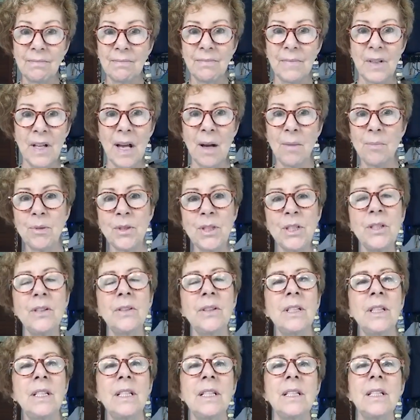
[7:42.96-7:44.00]
the
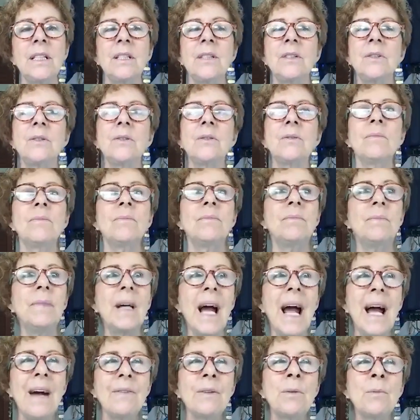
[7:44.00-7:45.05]
opportunity to
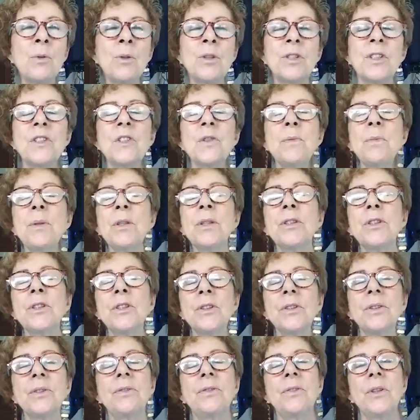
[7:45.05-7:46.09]
have a more
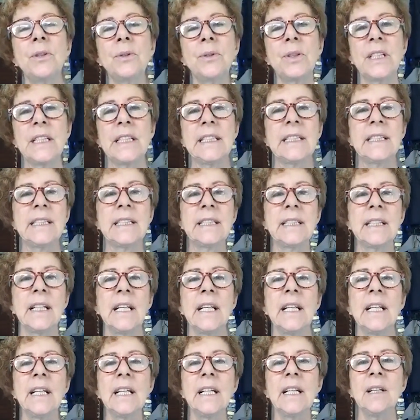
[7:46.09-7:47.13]
spiritual focus,
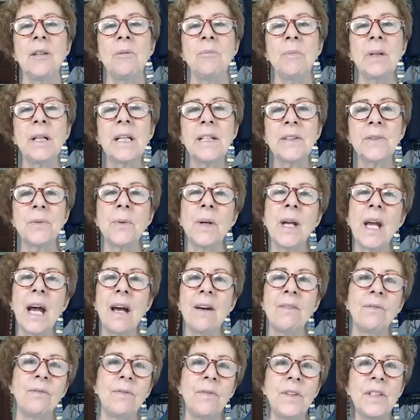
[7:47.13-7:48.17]
because we
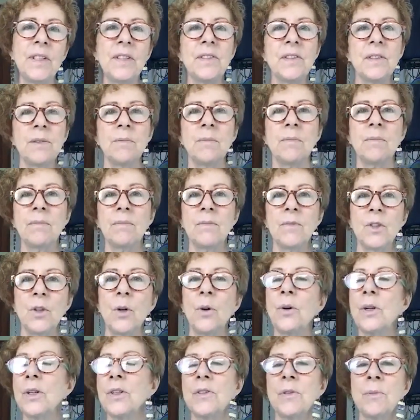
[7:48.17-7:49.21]
have this
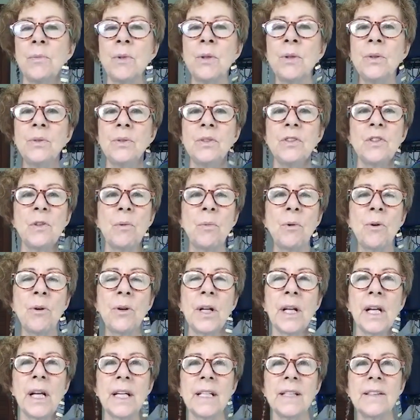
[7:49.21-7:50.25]
Taurus moon
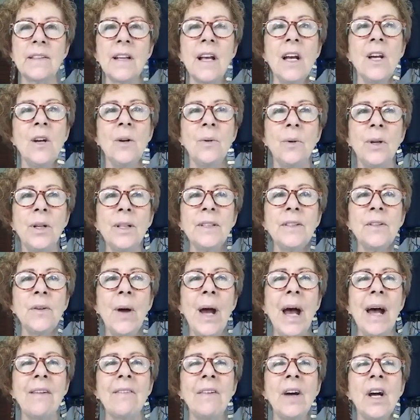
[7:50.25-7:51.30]
supporting us. We also
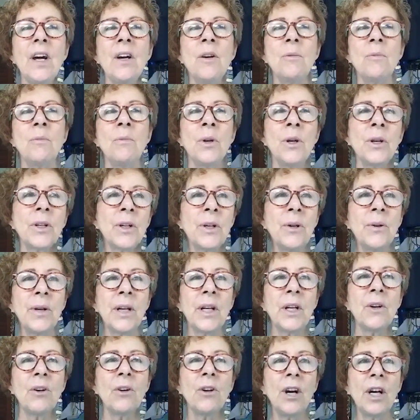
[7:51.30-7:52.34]
have Mercury
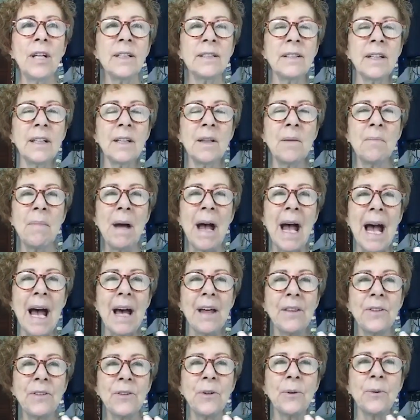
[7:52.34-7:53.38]
crossing the
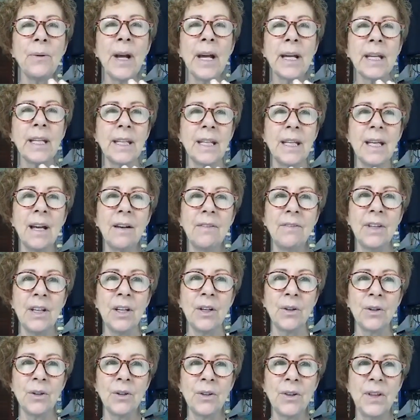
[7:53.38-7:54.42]
path directly of the
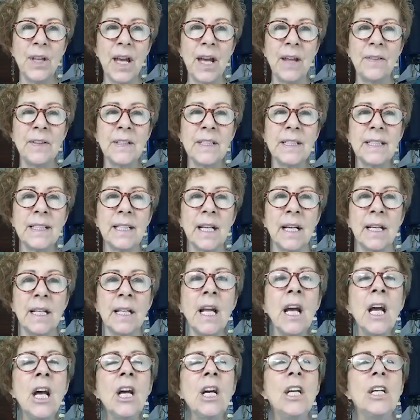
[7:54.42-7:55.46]
Earth and the Sun.
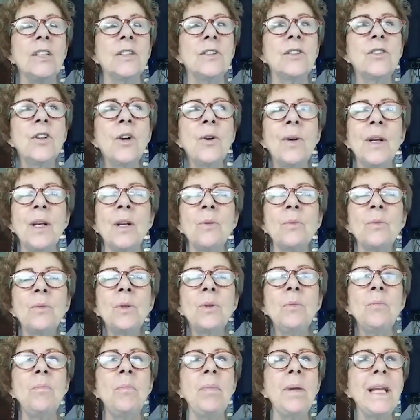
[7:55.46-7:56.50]
So it
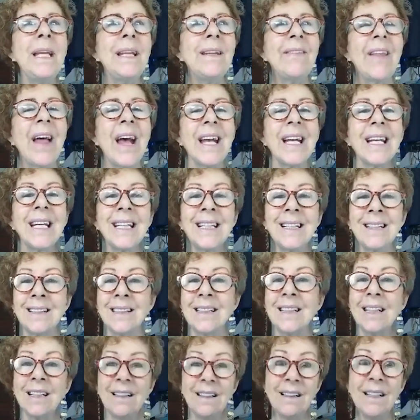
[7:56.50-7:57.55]
would be like an
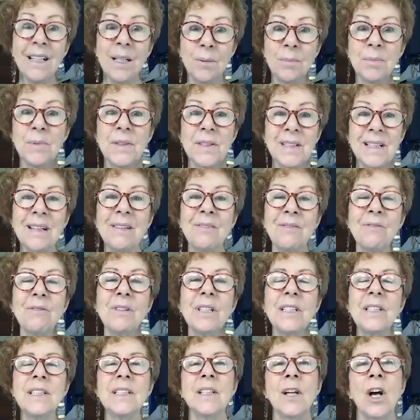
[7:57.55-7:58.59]
eclipse if we
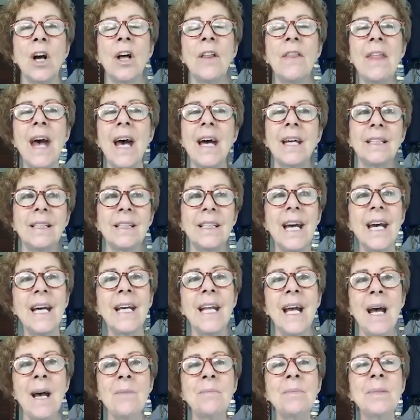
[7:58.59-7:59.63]
saw that. That
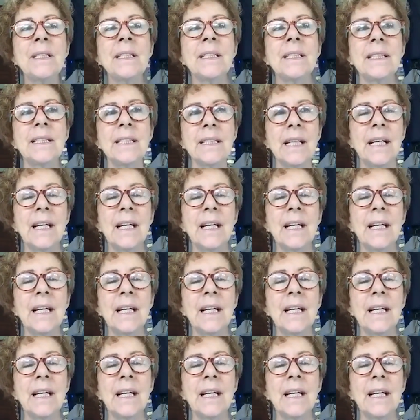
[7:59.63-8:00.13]
happens